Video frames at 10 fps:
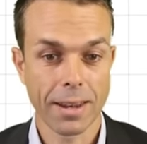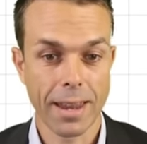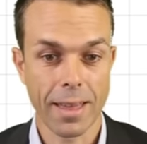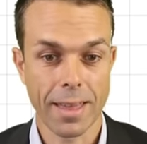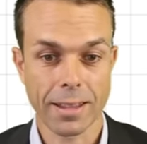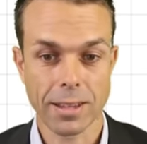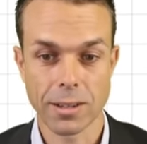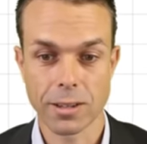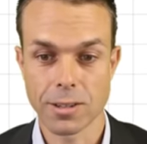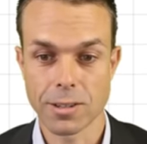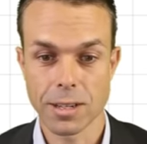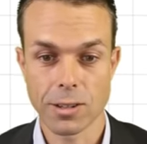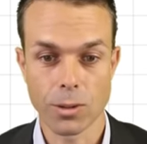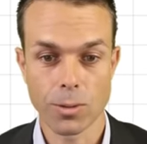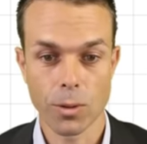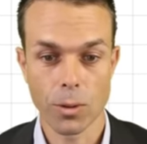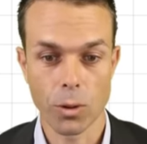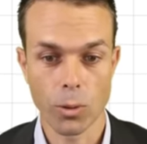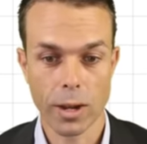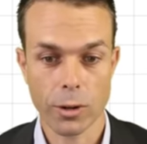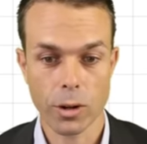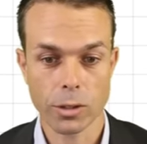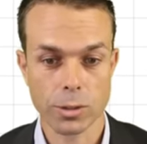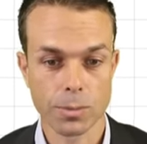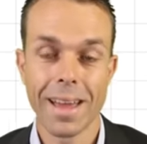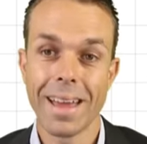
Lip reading: now that can continue all the way across.